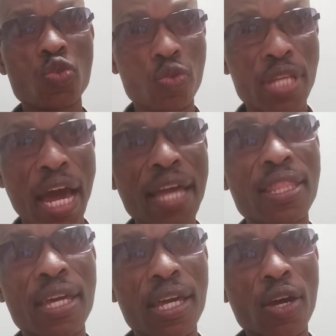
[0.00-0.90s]
to die
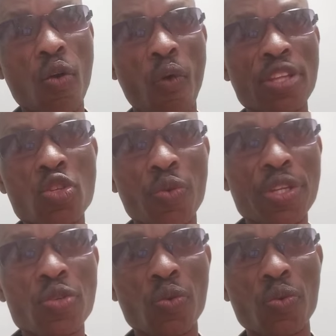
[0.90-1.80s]
there. What do
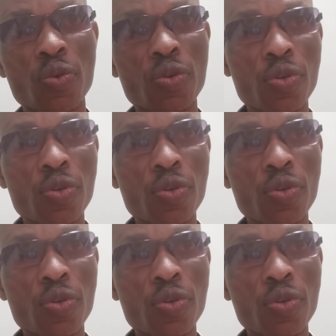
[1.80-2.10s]
we do?